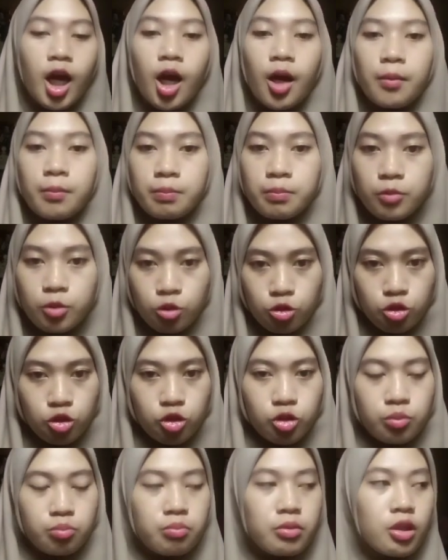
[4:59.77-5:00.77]
moose
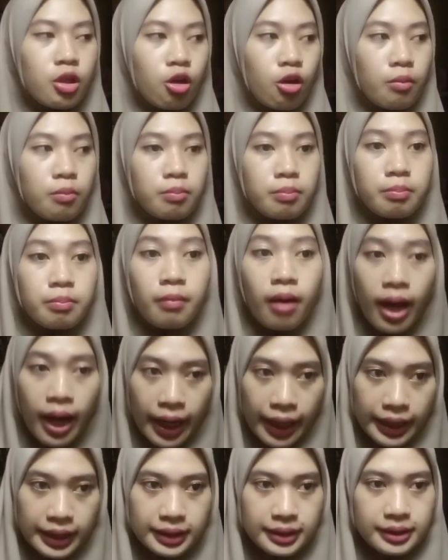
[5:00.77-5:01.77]
become
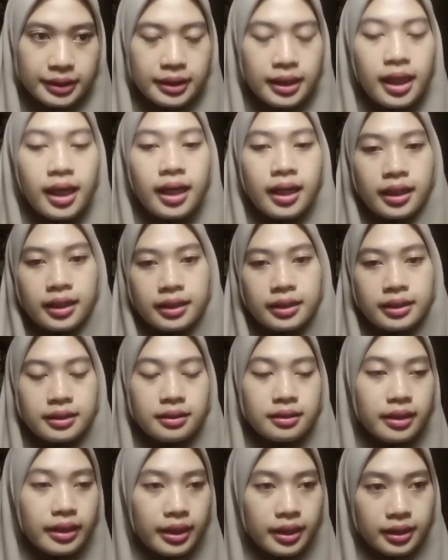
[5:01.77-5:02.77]
mice. The
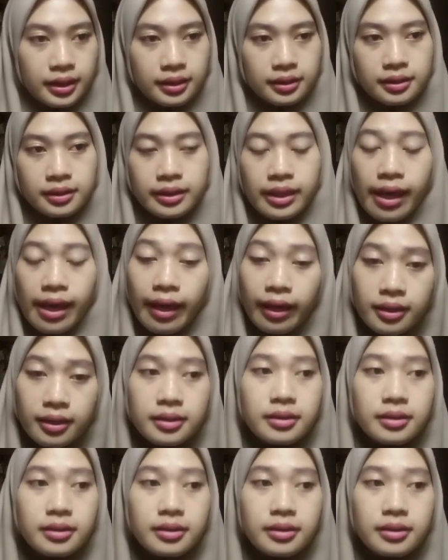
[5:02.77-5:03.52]
second English